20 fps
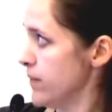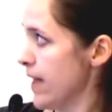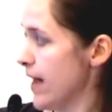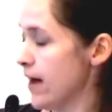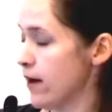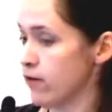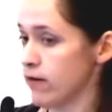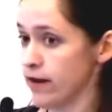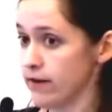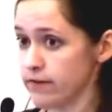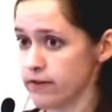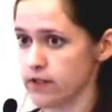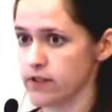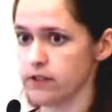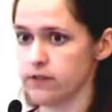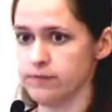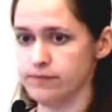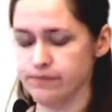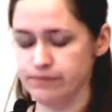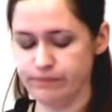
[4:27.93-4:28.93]

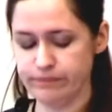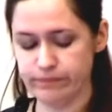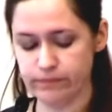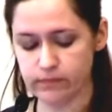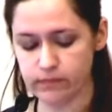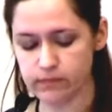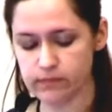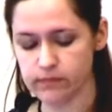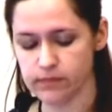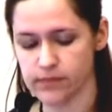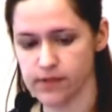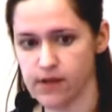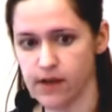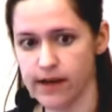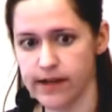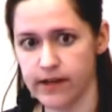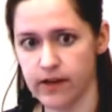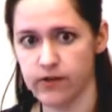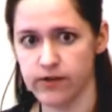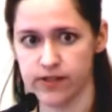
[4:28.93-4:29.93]
However,
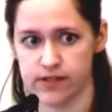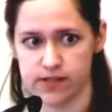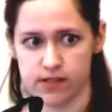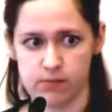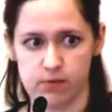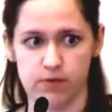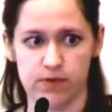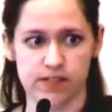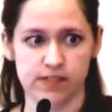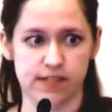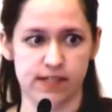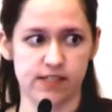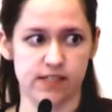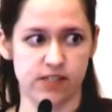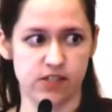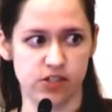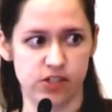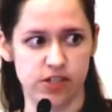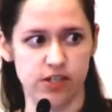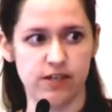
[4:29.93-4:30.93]
I know that some of us like
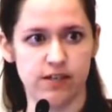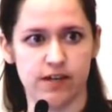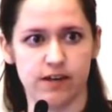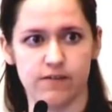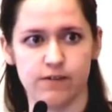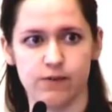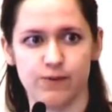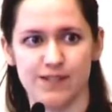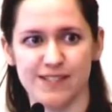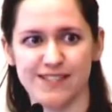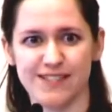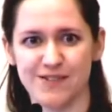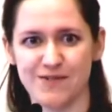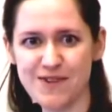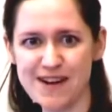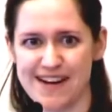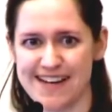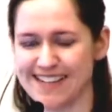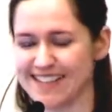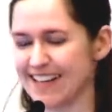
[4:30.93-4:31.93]
to cheat every once in a
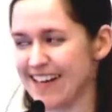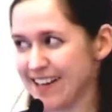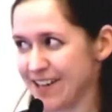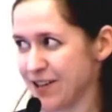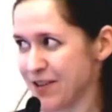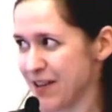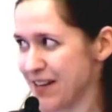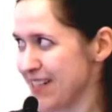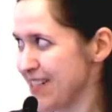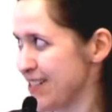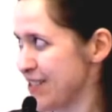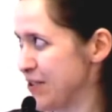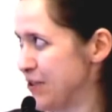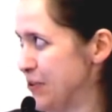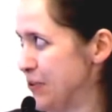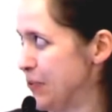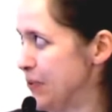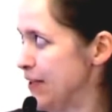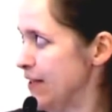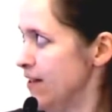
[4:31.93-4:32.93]
while. I know I
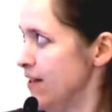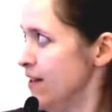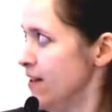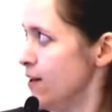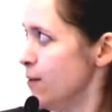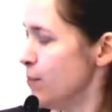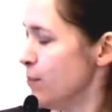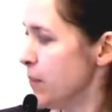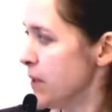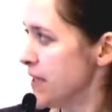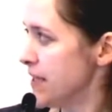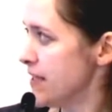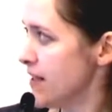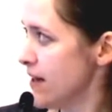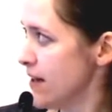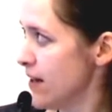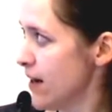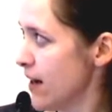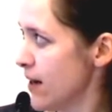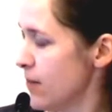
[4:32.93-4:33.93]
do.
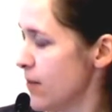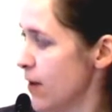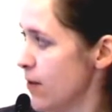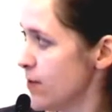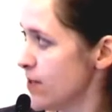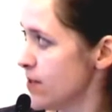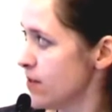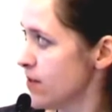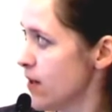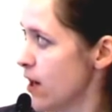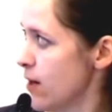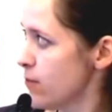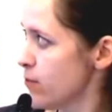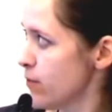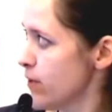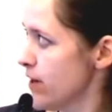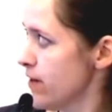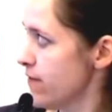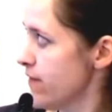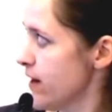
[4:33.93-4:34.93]
But I was alarmed
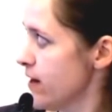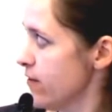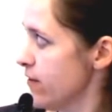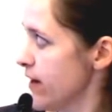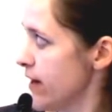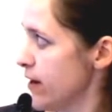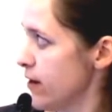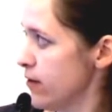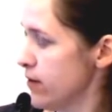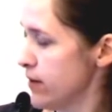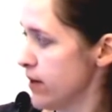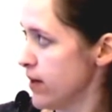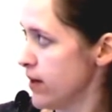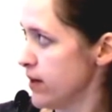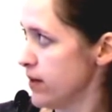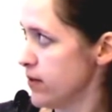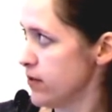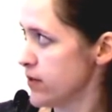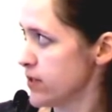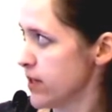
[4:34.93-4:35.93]
when I found out
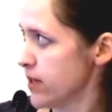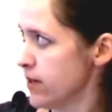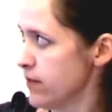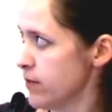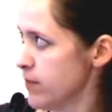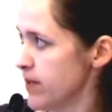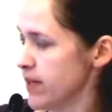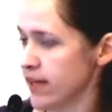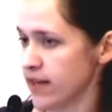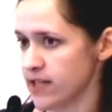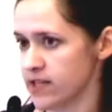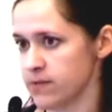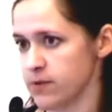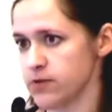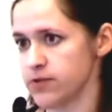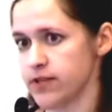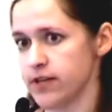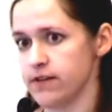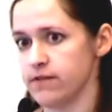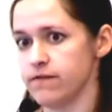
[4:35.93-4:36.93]
there was kind of a big
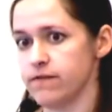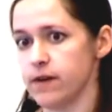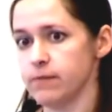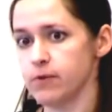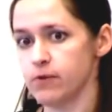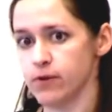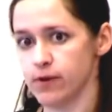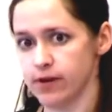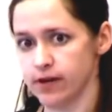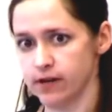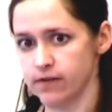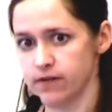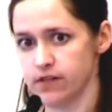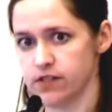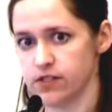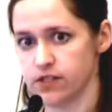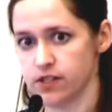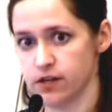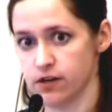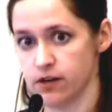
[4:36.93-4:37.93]
expose in February of
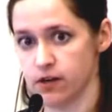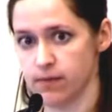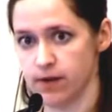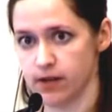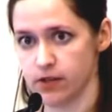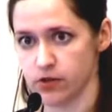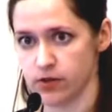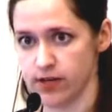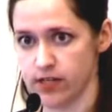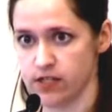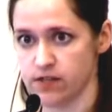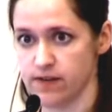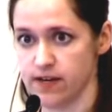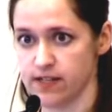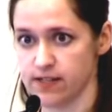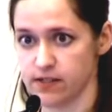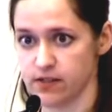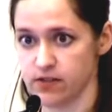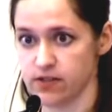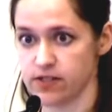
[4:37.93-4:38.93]
this year about trans
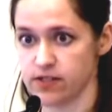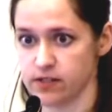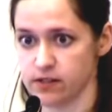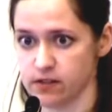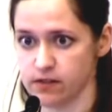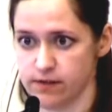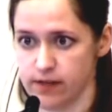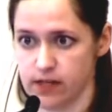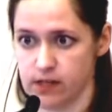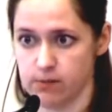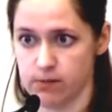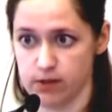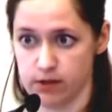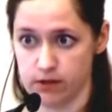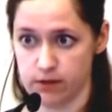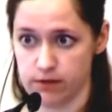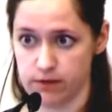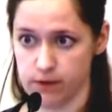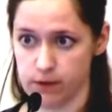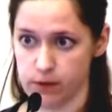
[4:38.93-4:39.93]
fats that are still available
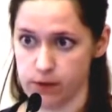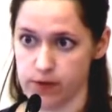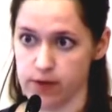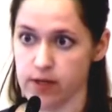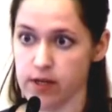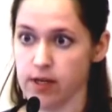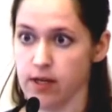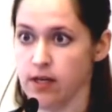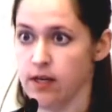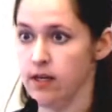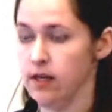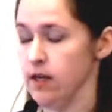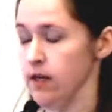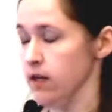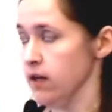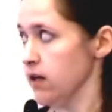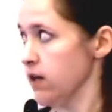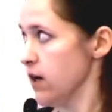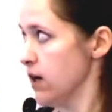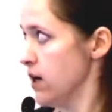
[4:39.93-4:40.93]
in the food.
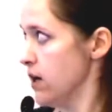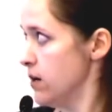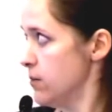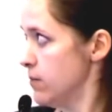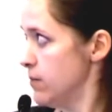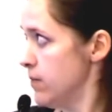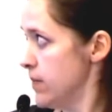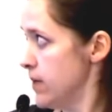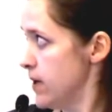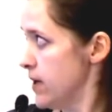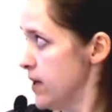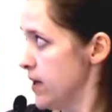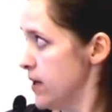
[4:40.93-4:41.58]
And